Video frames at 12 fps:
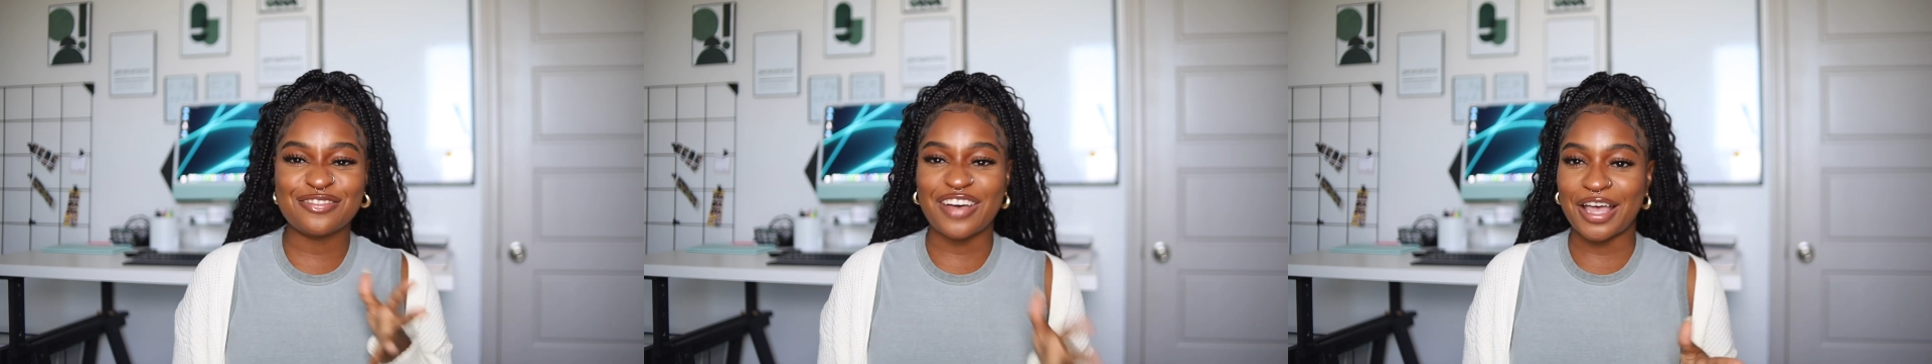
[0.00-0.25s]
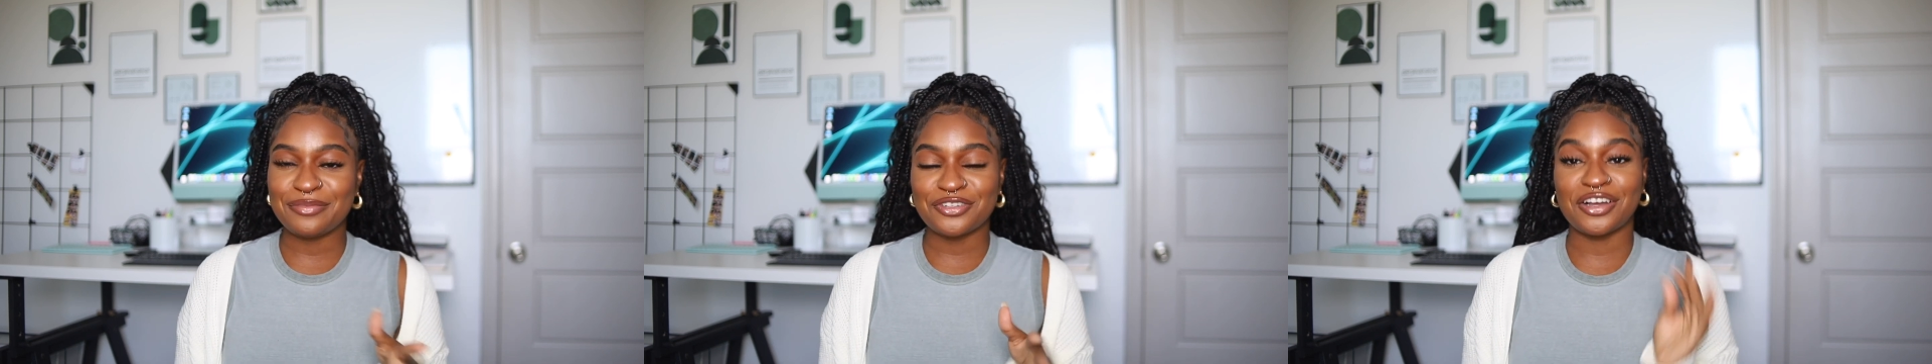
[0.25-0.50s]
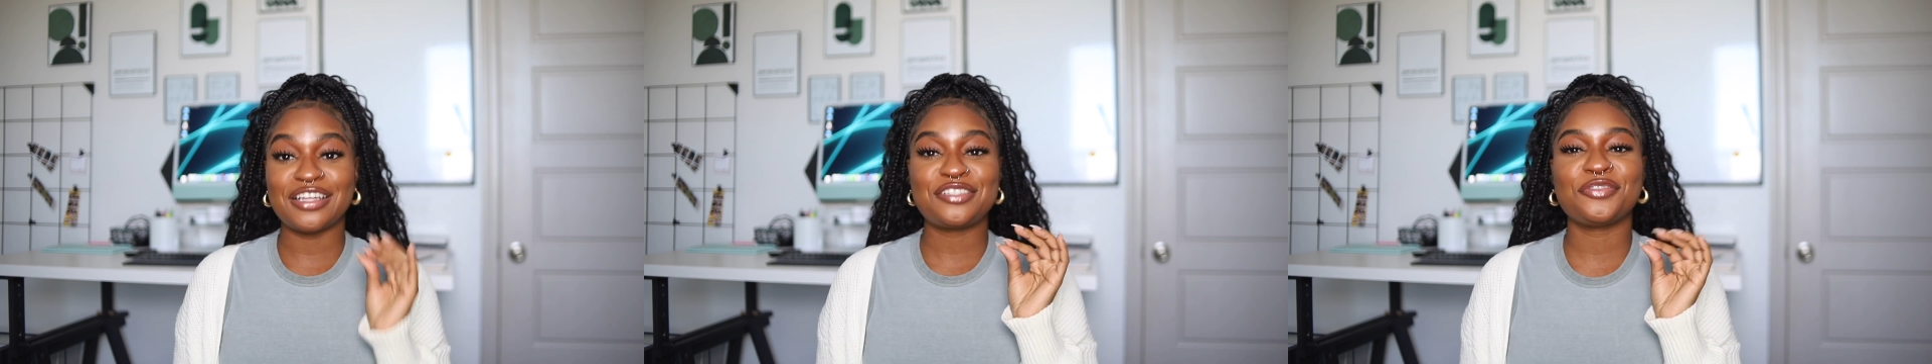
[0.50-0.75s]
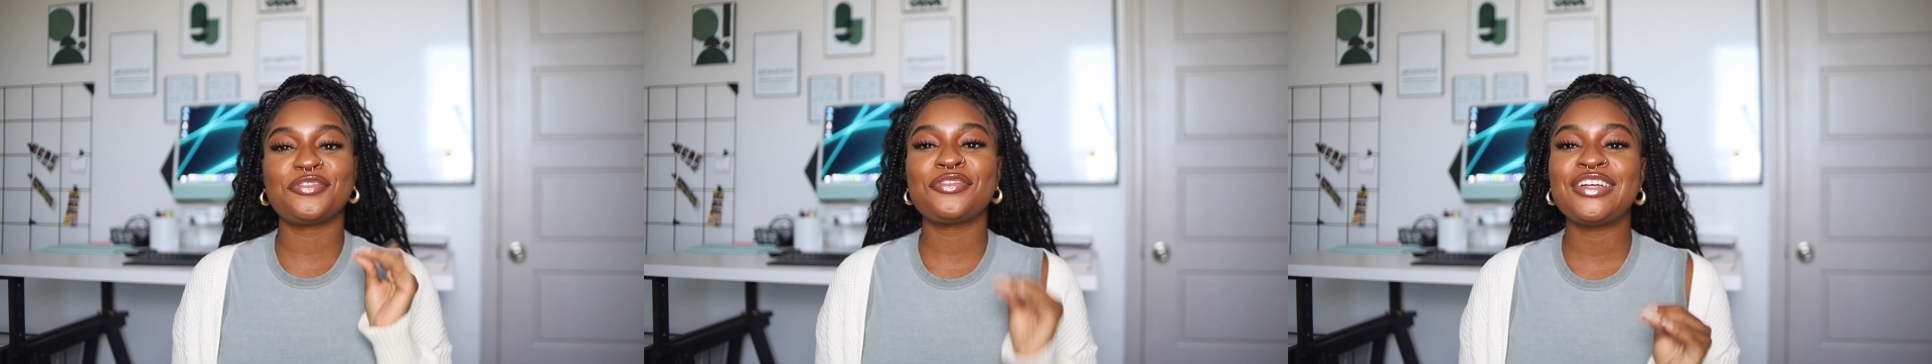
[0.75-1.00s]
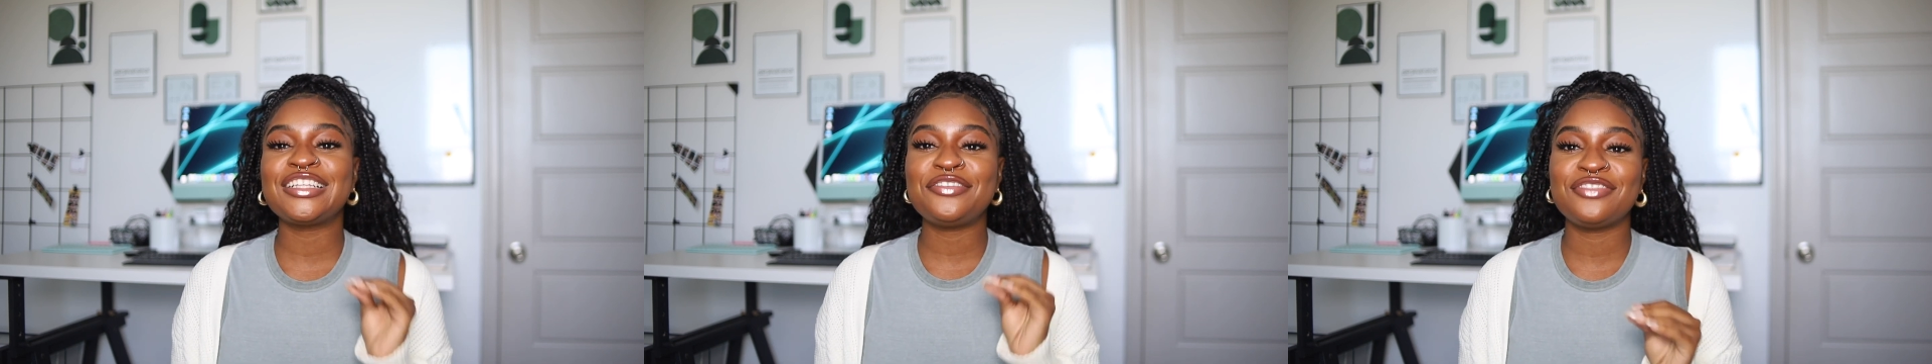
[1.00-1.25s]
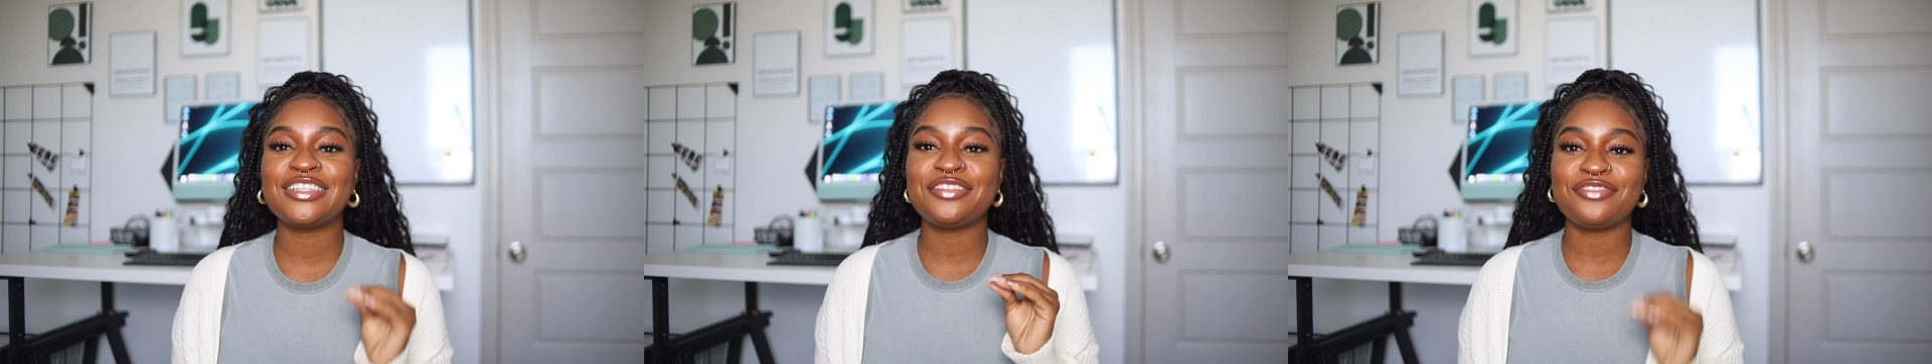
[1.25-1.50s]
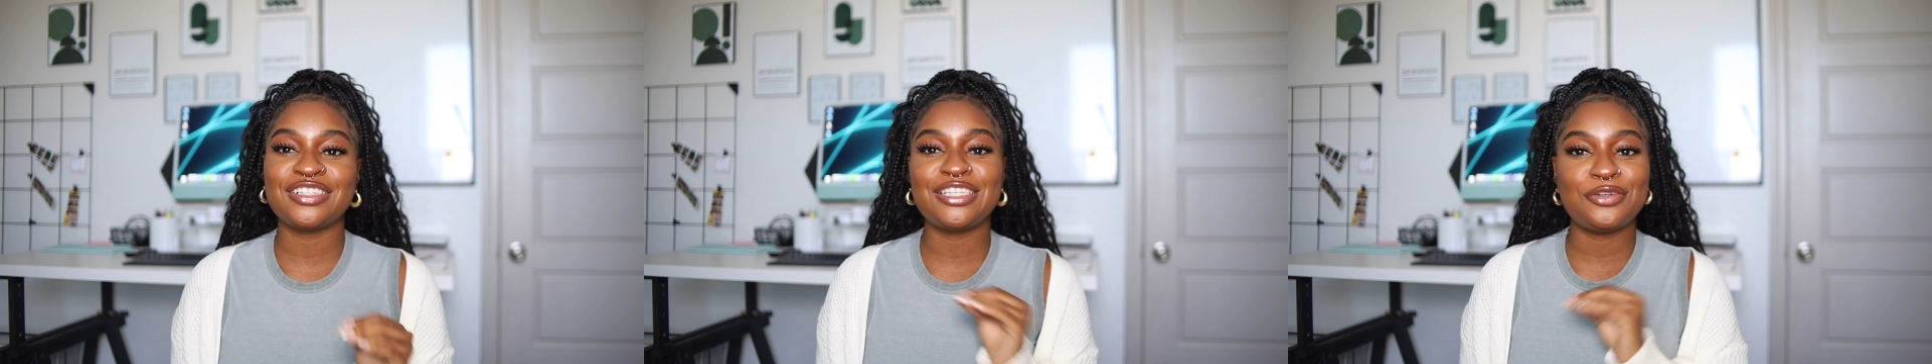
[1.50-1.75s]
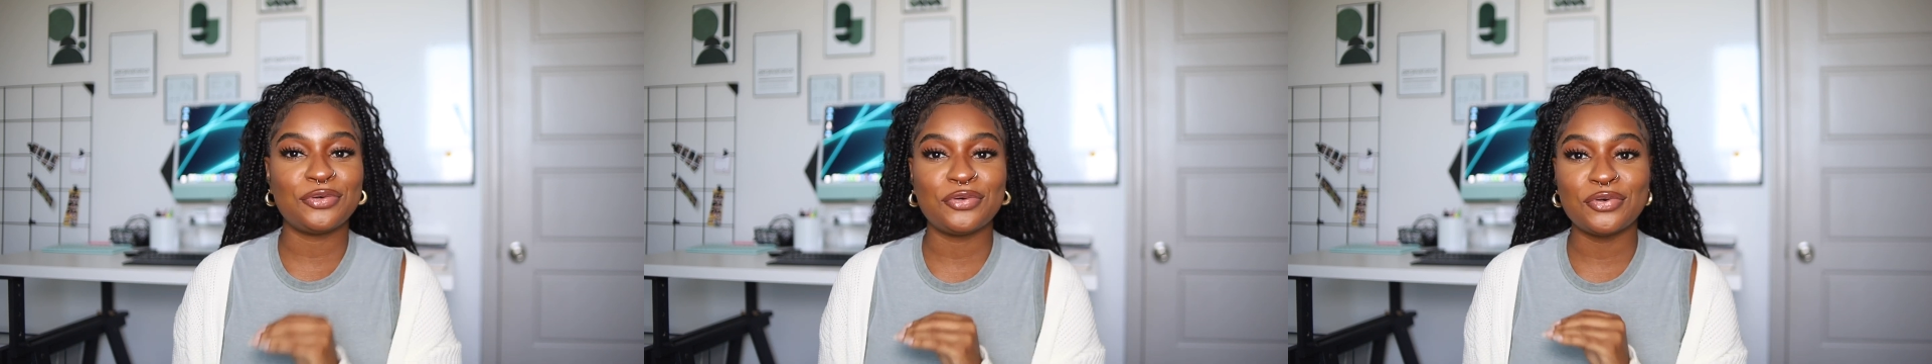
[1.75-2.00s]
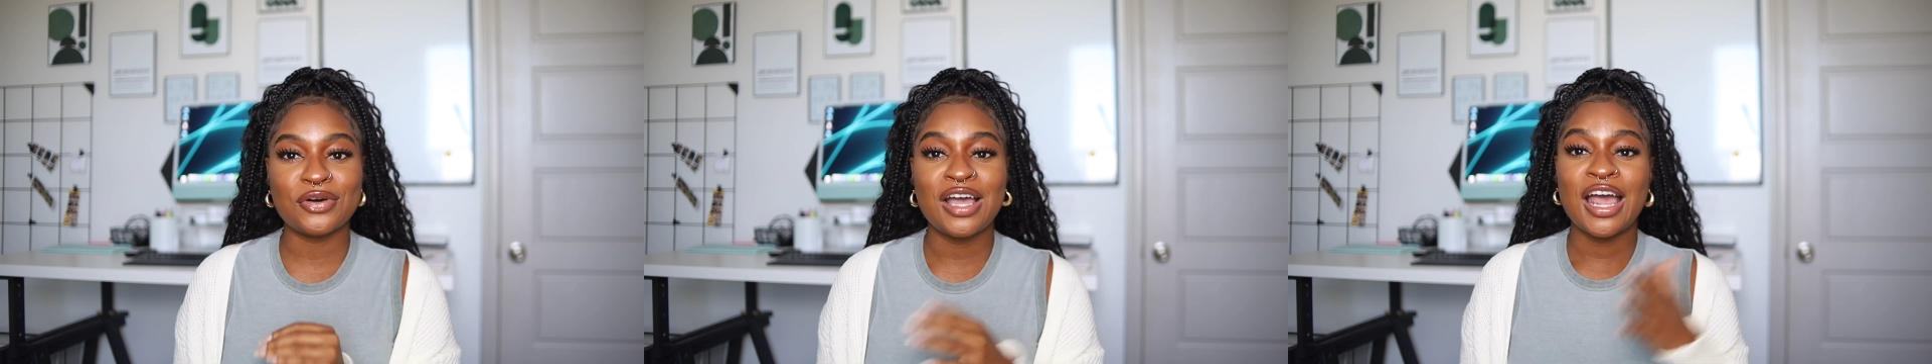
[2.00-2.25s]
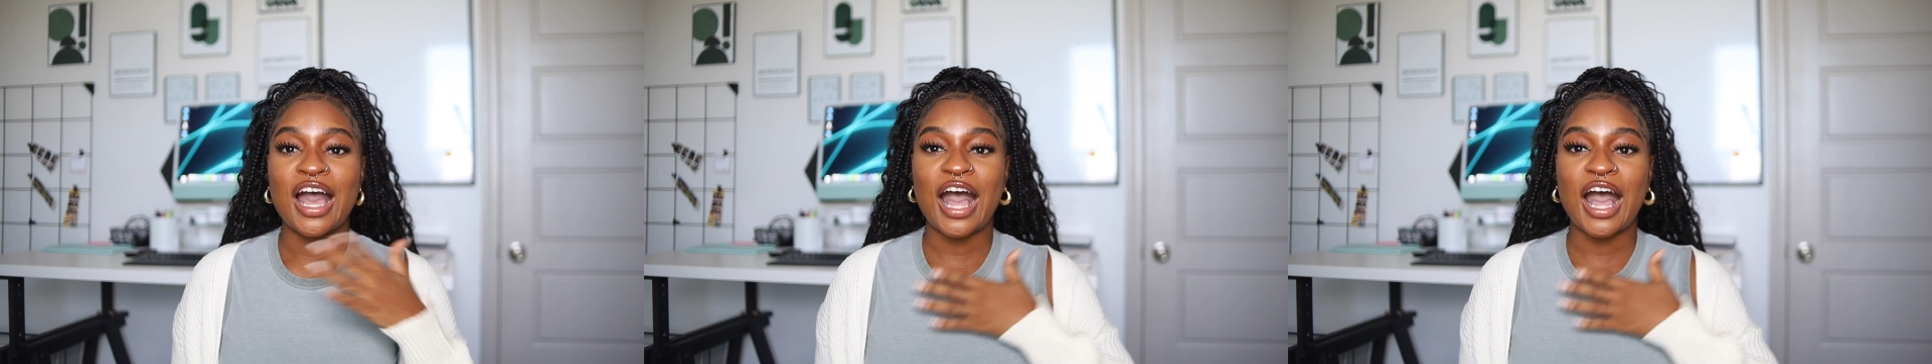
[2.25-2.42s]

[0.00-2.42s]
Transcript: the vibes are it's really really really cool